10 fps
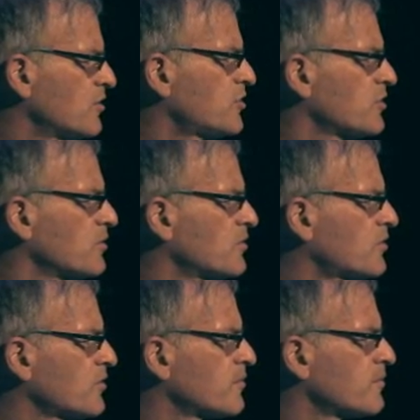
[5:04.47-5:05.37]

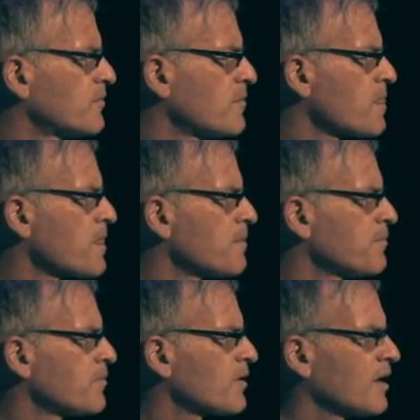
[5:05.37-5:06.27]
issues.
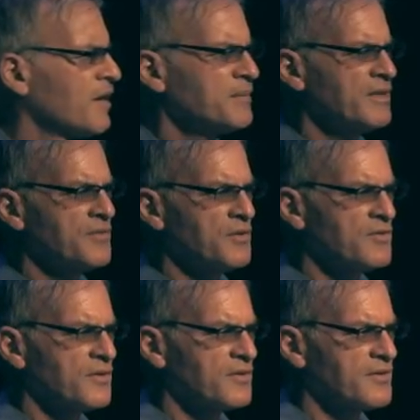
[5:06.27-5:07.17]
How many of you
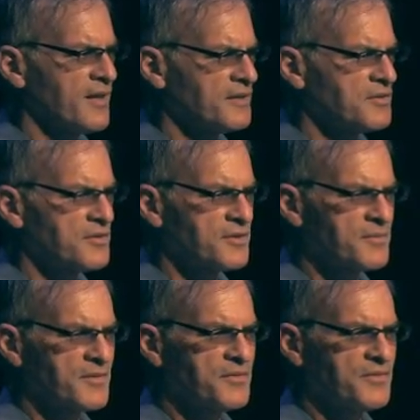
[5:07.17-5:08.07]
have heard that
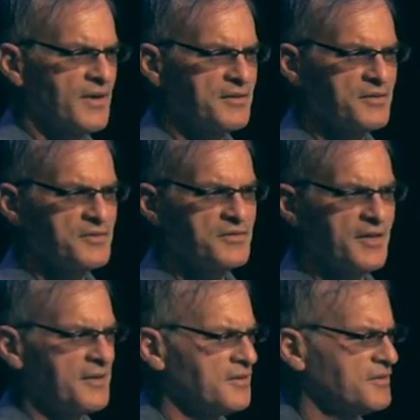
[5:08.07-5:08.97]
term, the final
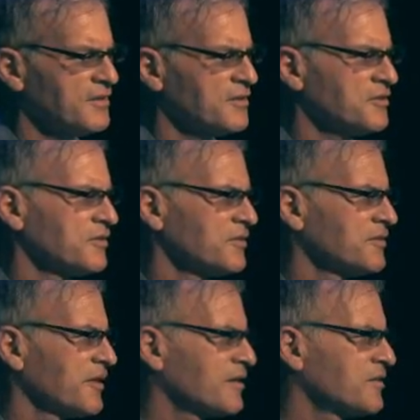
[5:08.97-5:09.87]
status
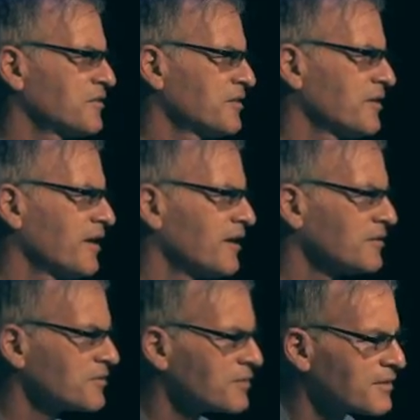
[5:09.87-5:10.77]
issues? I could see your
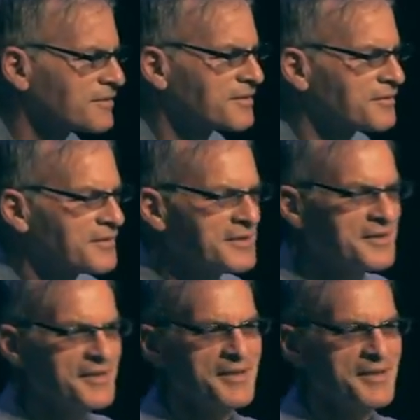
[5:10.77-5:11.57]
hands relatively.